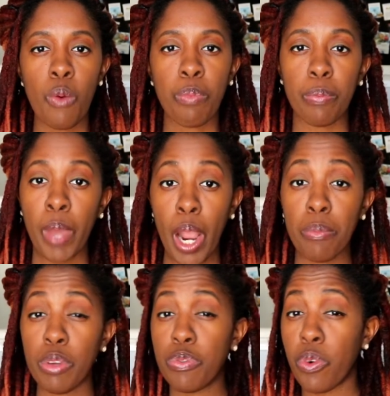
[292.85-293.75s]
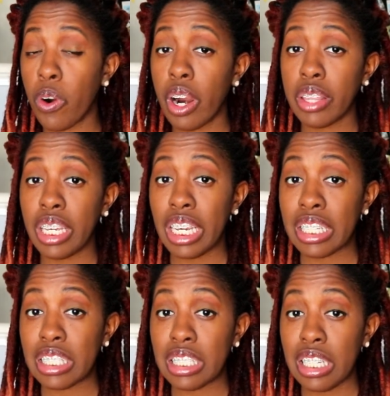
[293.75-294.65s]
prepared me for the
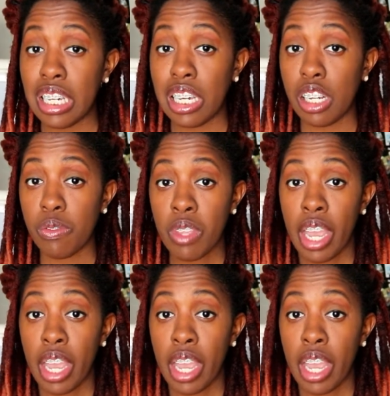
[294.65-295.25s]
NCE